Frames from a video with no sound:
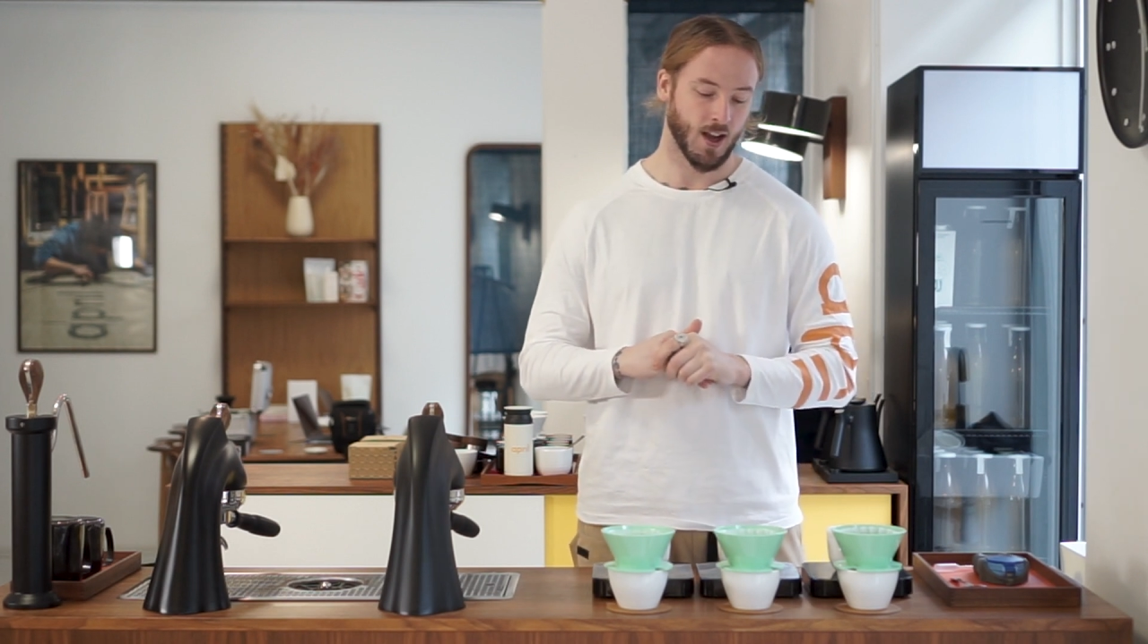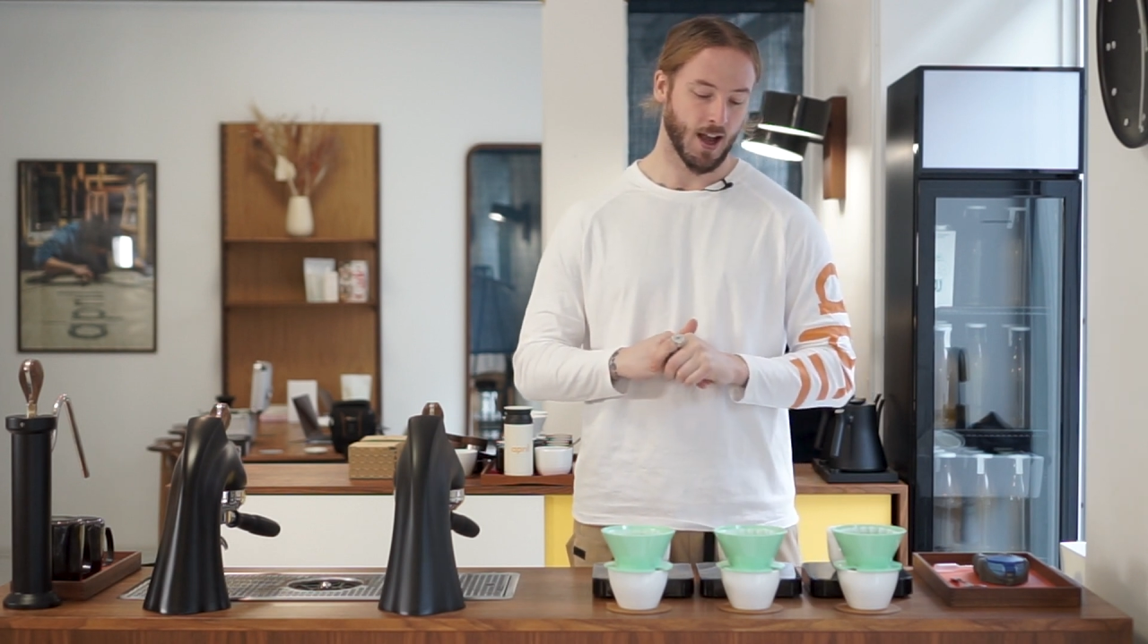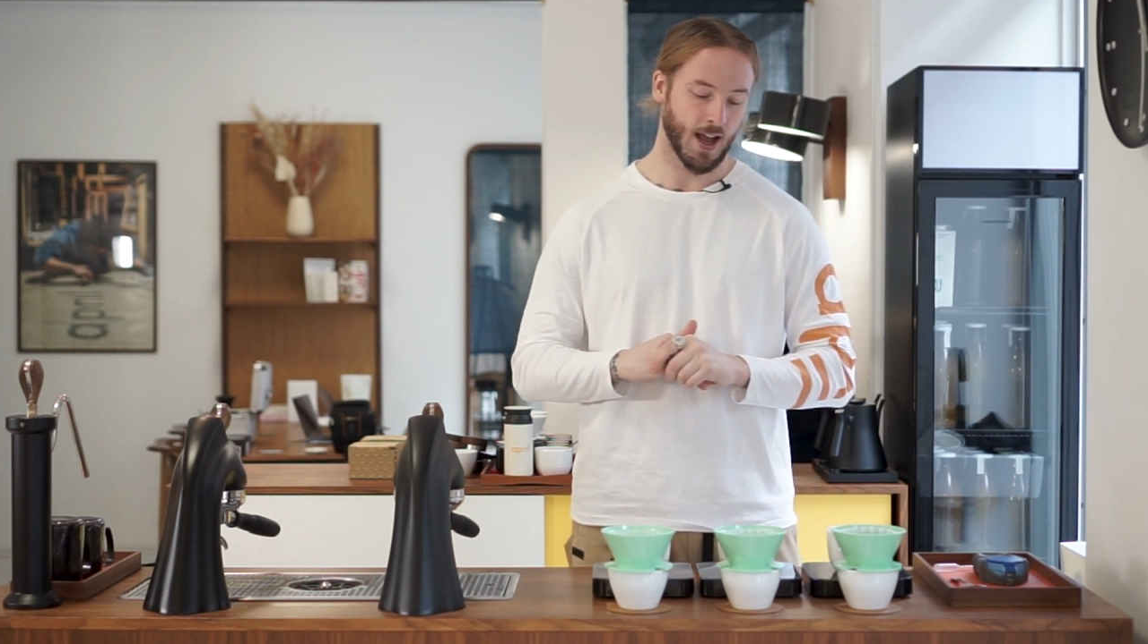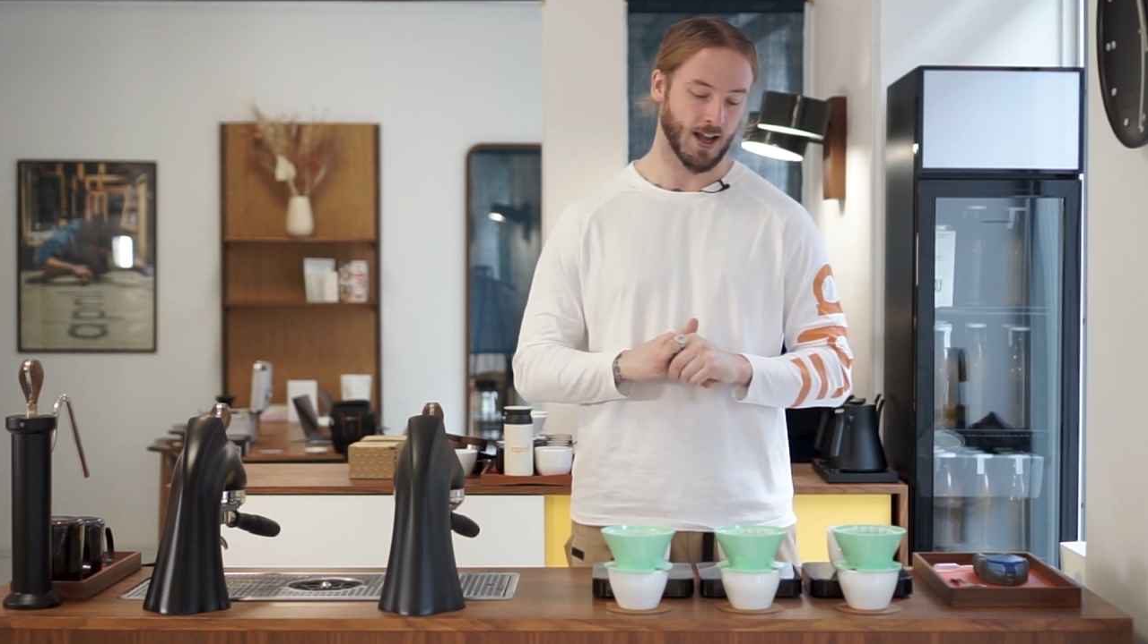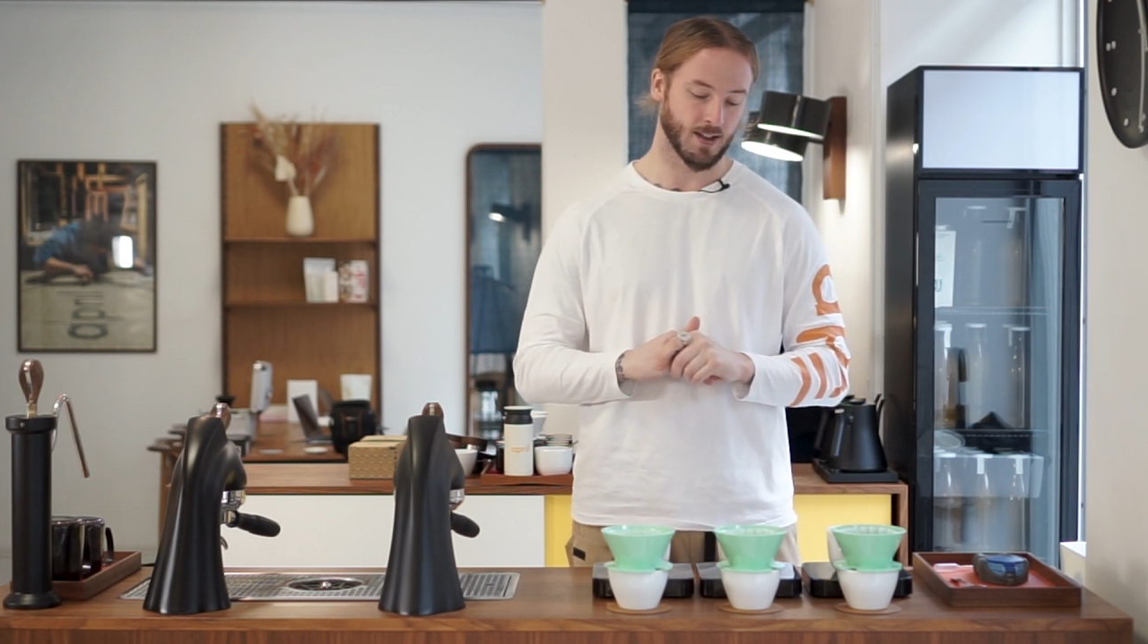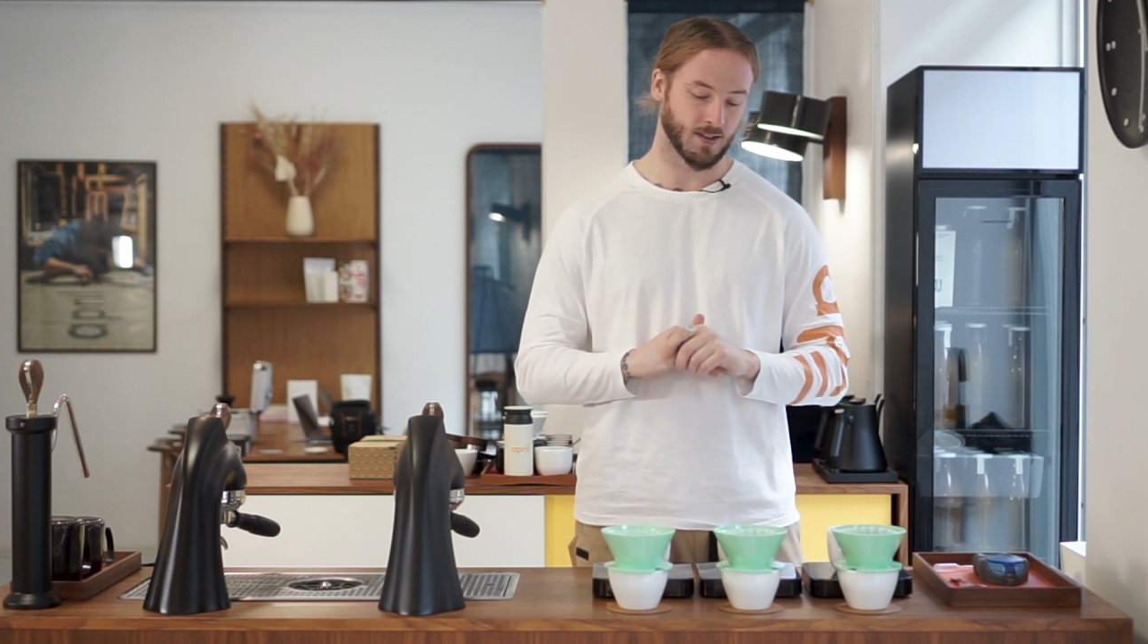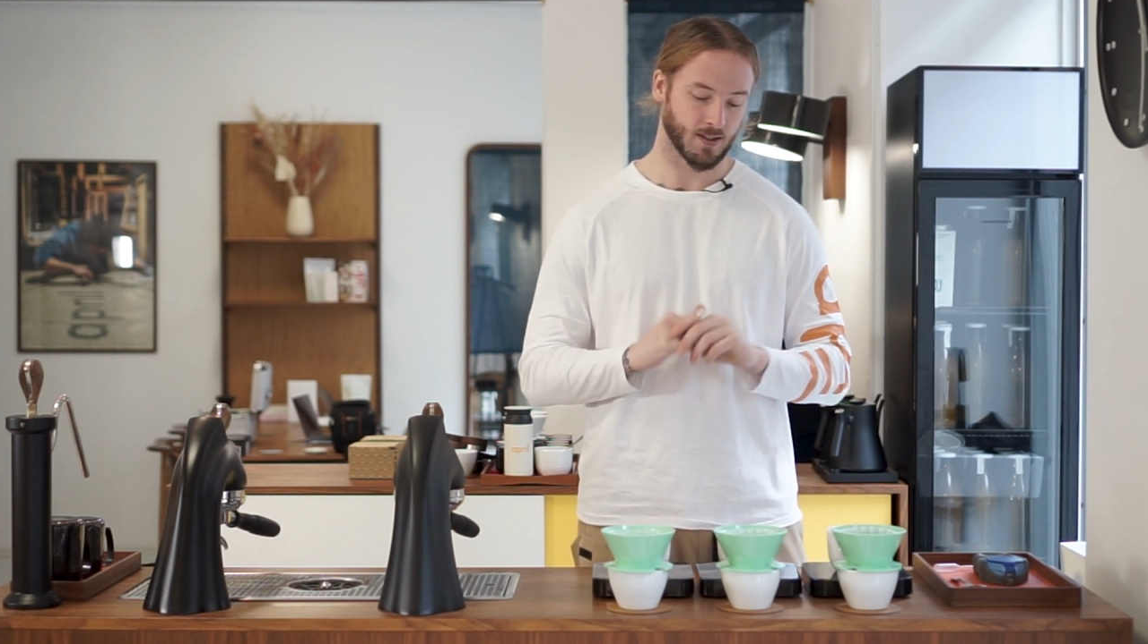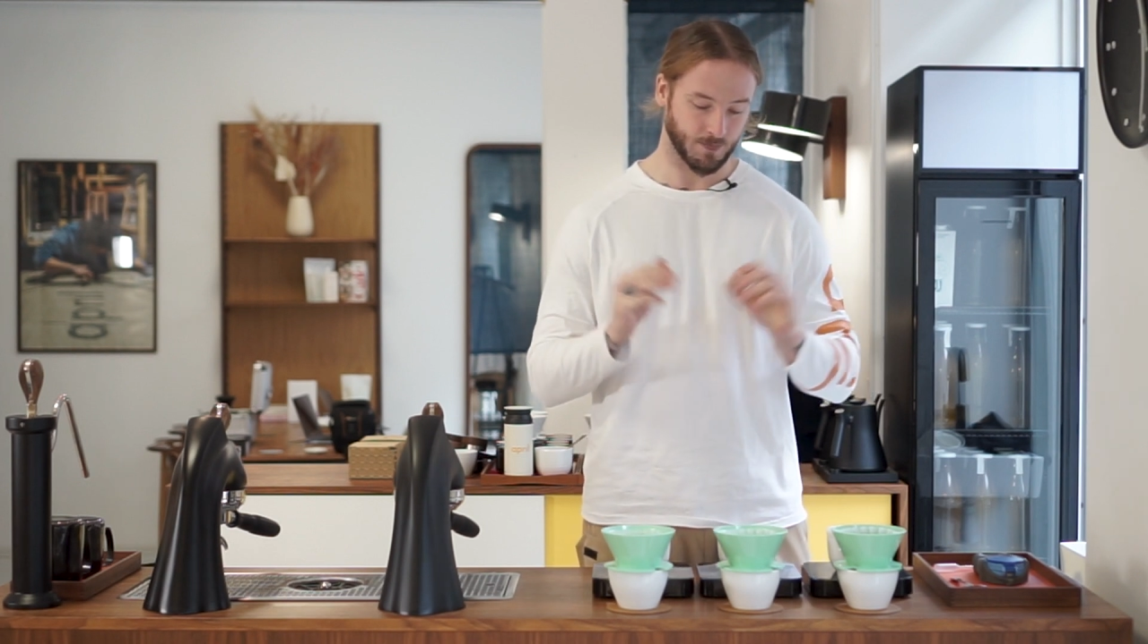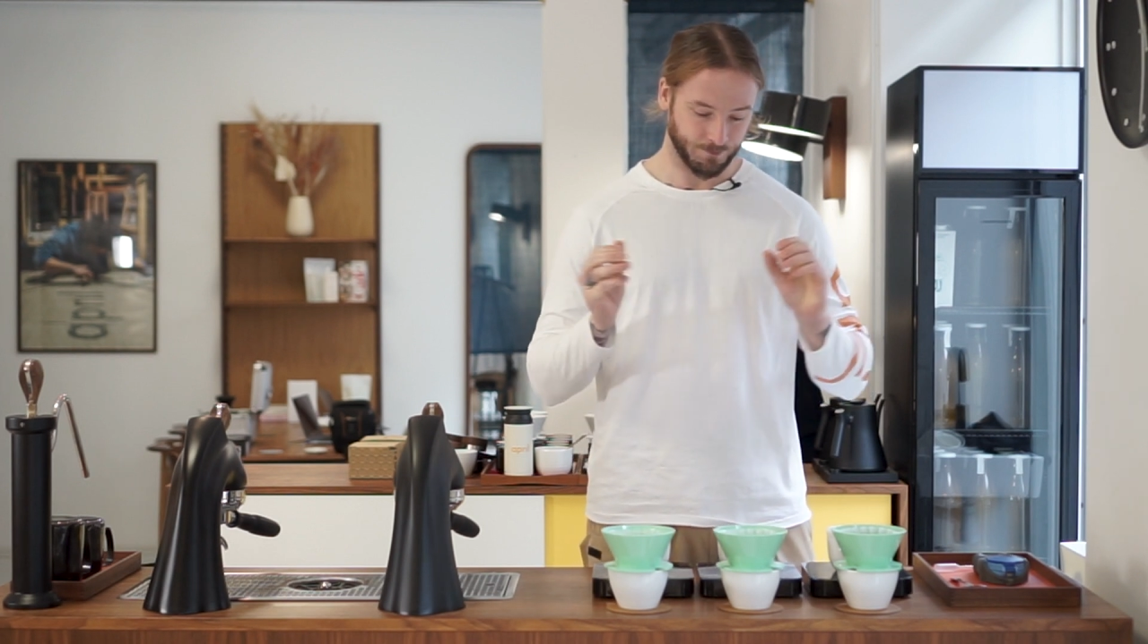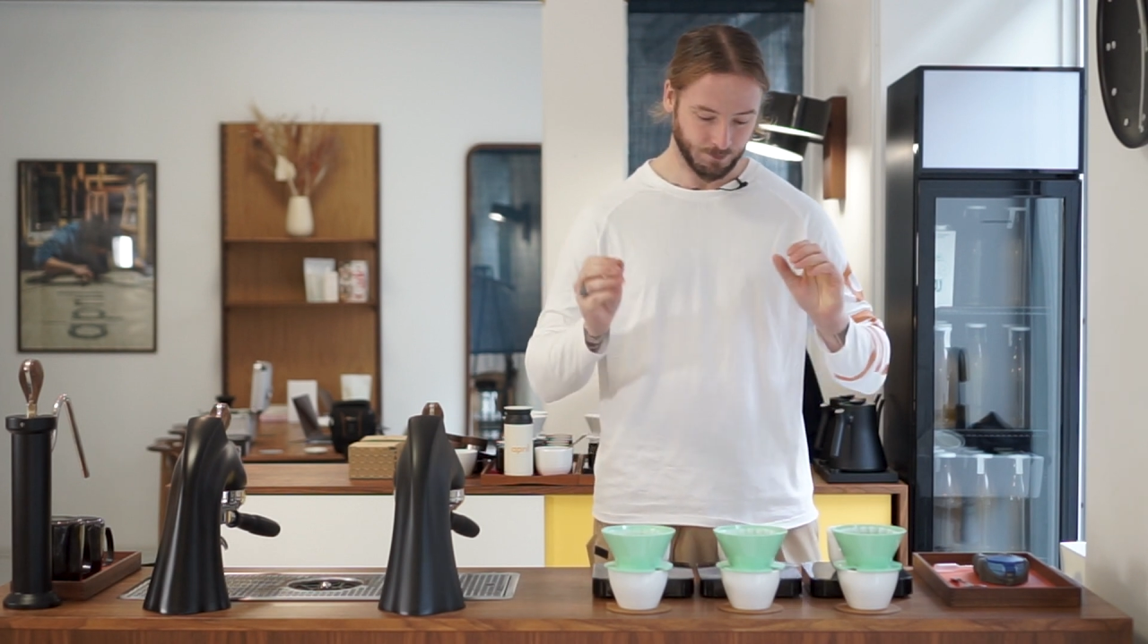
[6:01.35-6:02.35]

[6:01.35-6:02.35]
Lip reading: has